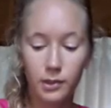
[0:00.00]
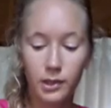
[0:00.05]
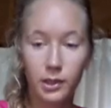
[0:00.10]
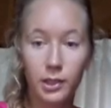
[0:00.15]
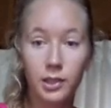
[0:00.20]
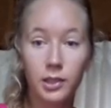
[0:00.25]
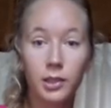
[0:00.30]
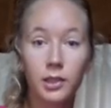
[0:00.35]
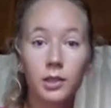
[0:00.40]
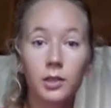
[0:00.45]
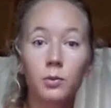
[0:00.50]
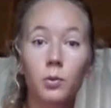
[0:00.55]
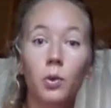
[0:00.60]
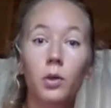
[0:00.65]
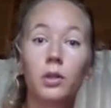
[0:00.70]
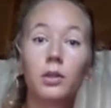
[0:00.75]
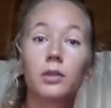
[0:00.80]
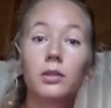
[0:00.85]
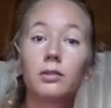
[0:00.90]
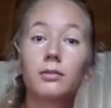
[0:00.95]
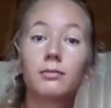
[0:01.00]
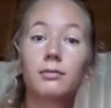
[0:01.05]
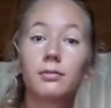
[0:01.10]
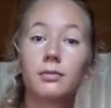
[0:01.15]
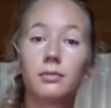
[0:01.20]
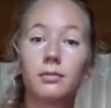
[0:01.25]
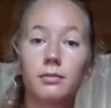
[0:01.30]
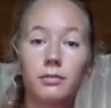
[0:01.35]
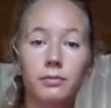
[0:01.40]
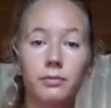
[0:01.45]
This is what
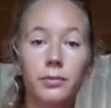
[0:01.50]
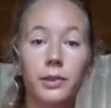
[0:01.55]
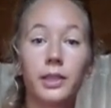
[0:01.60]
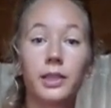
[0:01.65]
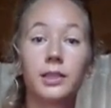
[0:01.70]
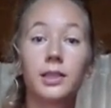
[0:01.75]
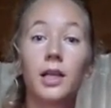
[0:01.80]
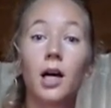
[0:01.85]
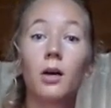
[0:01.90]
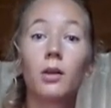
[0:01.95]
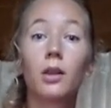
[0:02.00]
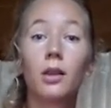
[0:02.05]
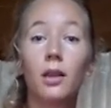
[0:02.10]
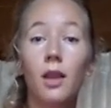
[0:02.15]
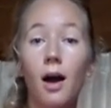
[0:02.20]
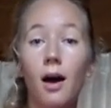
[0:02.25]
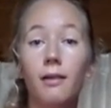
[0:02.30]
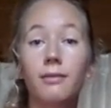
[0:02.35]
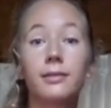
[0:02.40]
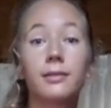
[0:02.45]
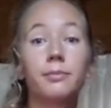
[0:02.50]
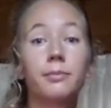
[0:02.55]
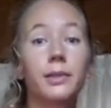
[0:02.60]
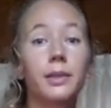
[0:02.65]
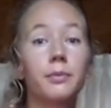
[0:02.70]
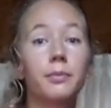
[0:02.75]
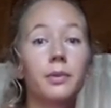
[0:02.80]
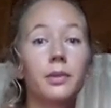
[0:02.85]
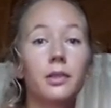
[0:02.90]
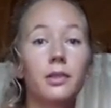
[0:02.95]
brings out love in
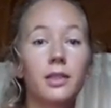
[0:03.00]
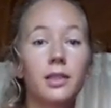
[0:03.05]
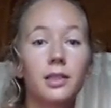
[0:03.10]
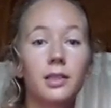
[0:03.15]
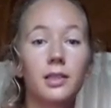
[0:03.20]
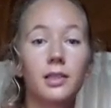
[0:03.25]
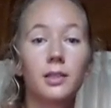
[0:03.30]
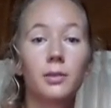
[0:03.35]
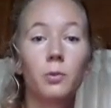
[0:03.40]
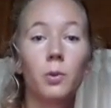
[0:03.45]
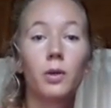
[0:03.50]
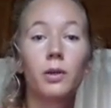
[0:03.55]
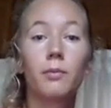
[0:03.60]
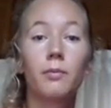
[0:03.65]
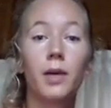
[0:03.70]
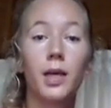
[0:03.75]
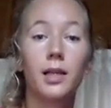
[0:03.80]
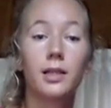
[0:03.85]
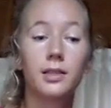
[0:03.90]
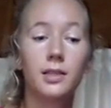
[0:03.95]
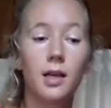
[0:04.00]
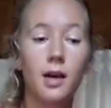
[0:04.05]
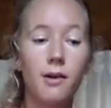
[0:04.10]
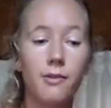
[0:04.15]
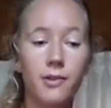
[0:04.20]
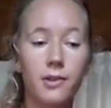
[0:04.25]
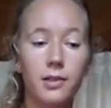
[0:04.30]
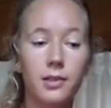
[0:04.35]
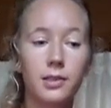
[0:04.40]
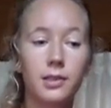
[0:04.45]
people, this is what makes
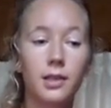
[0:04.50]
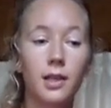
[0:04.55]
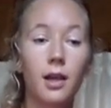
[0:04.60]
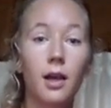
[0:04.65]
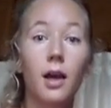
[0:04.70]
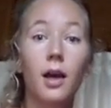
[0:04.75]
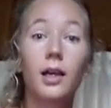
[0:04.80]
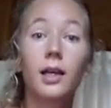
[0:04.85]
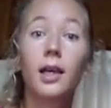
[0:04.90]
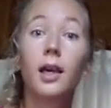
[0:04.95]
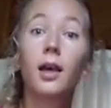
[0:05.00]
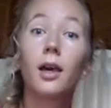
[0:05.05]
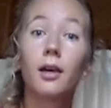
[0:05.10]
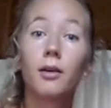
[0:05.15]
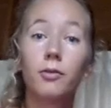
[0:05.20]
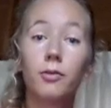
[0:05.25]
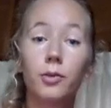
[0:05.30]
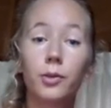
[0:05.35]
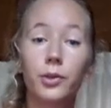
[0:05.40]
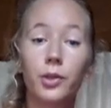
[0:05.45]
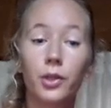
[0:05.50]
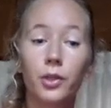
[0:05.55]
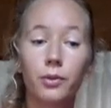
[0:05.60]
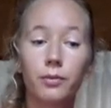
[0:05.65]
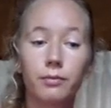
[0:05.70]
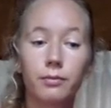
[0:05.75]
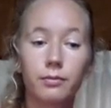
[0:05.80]
others care for you